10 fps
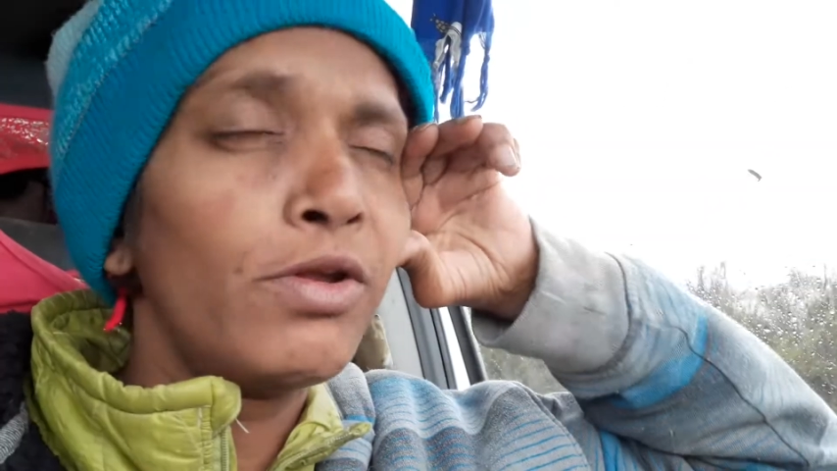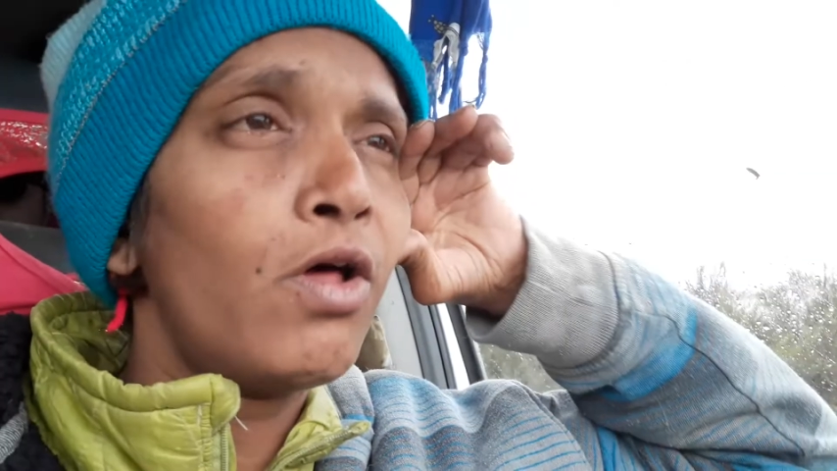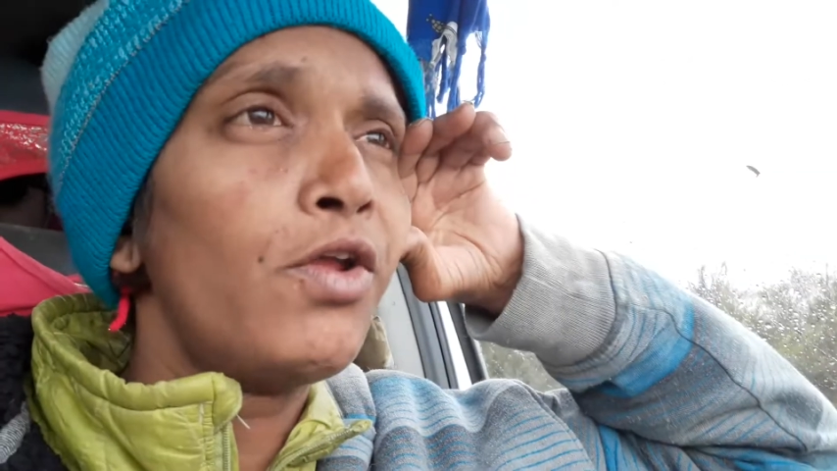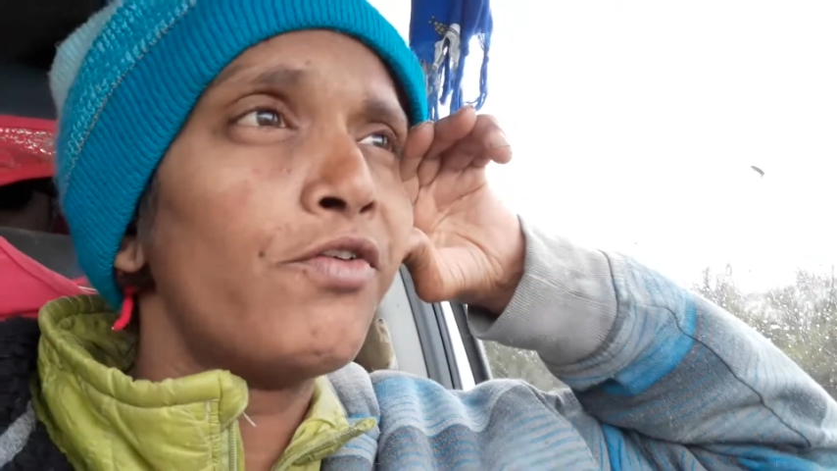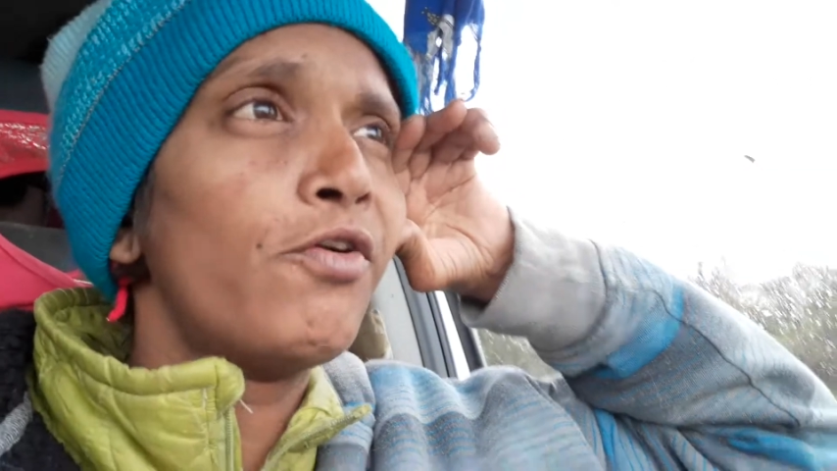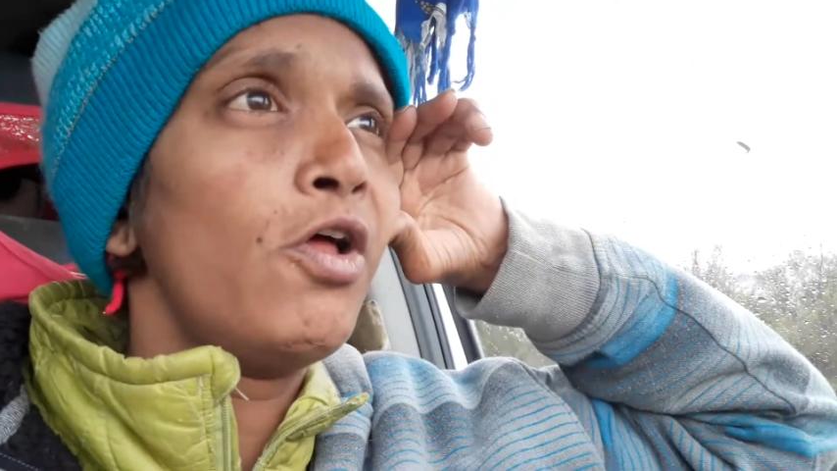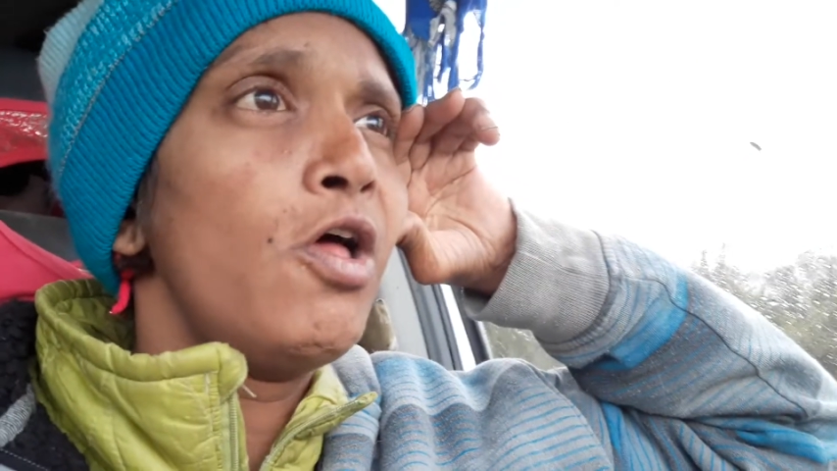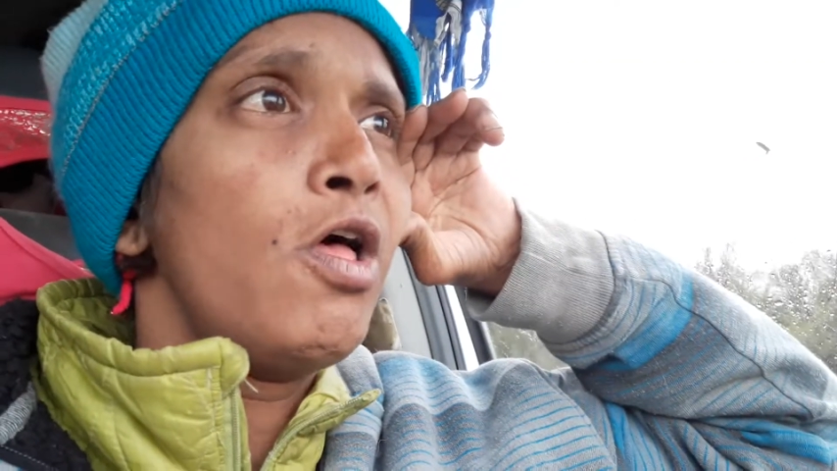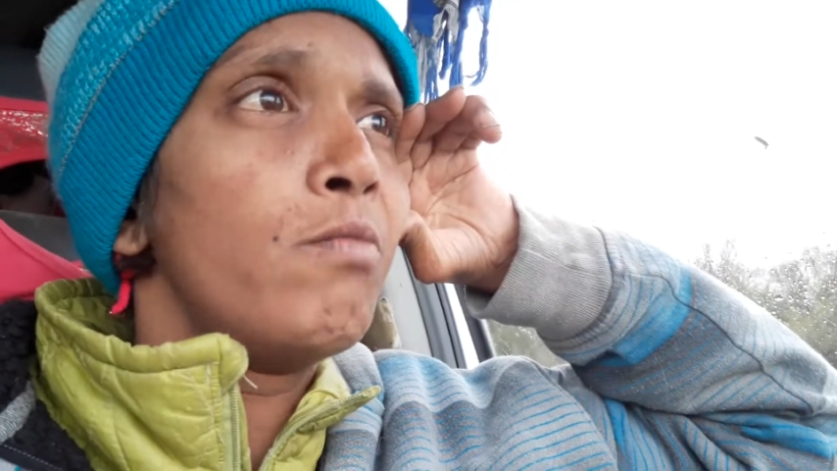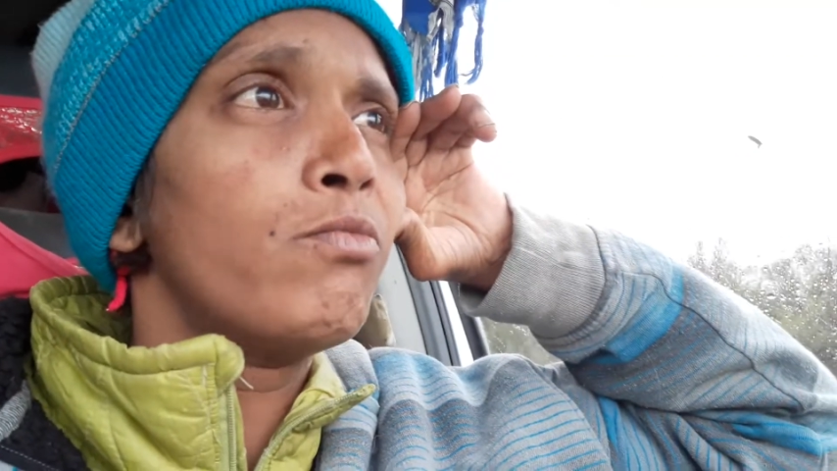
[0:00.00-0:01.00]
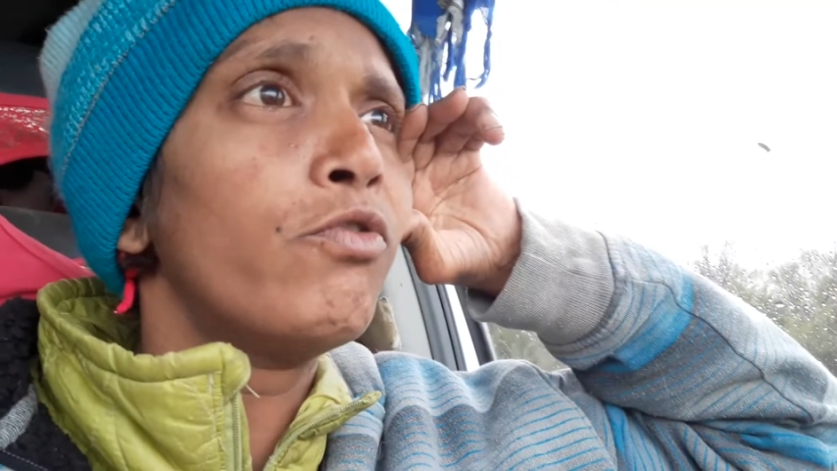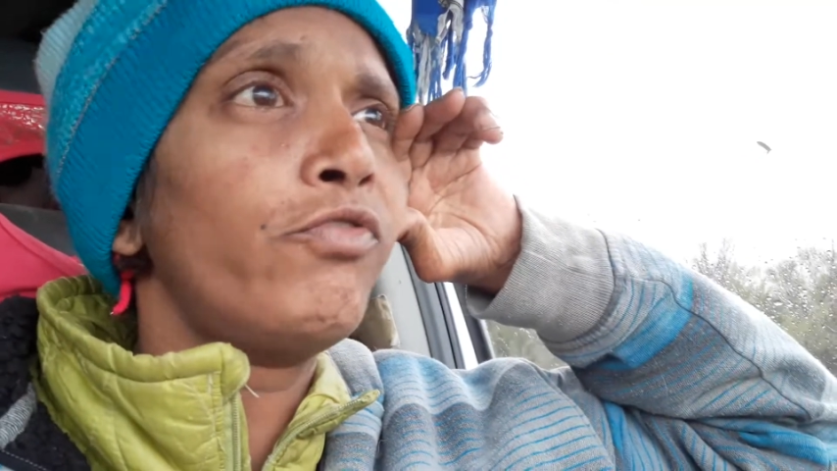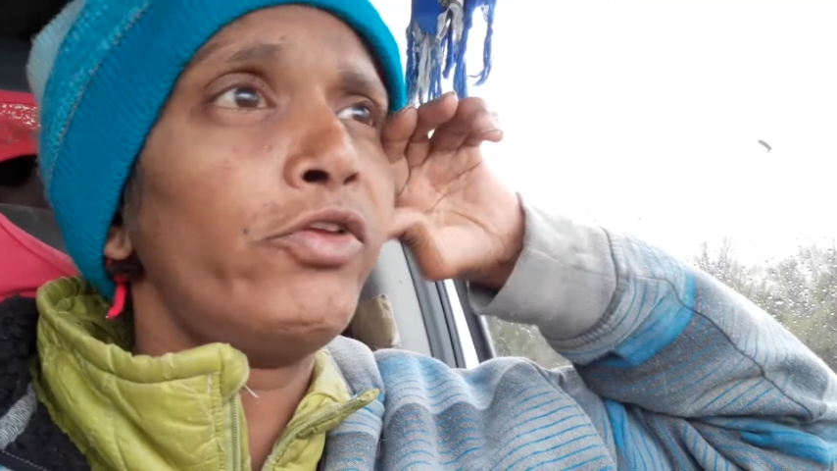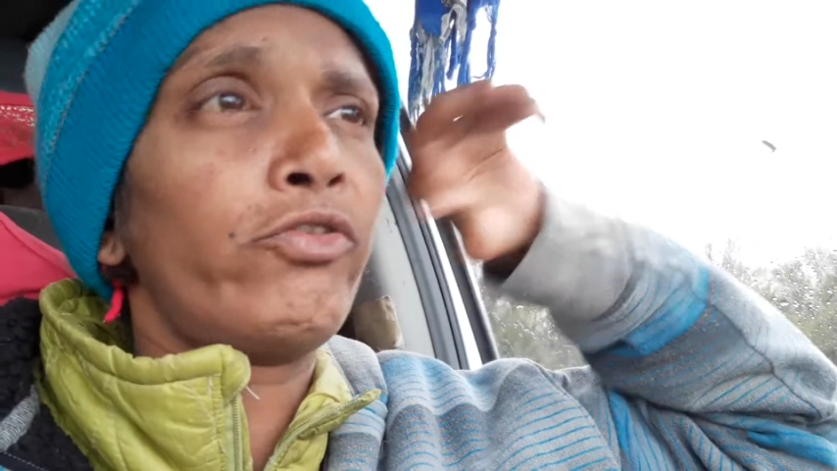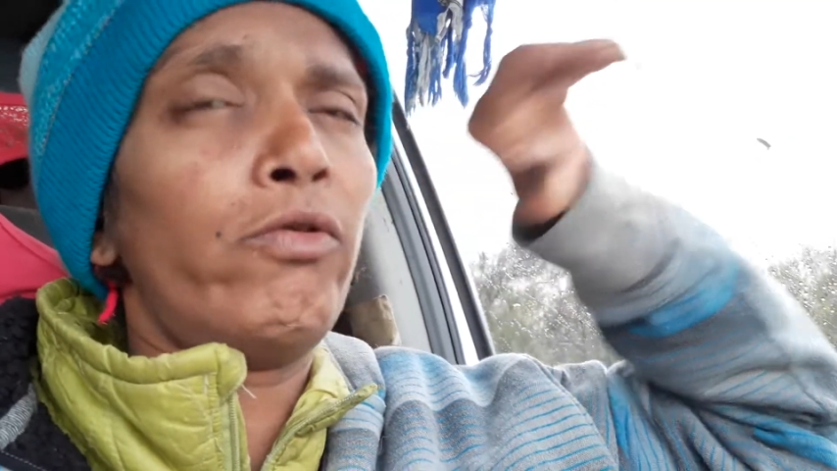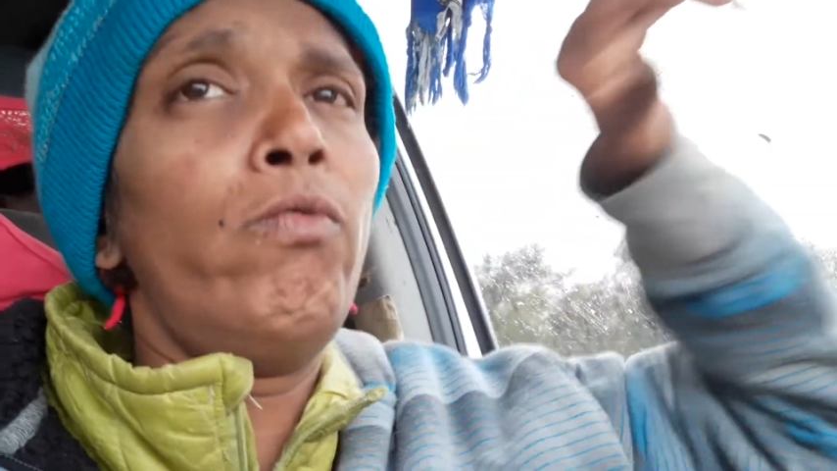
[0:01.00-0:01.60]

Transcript: in other movies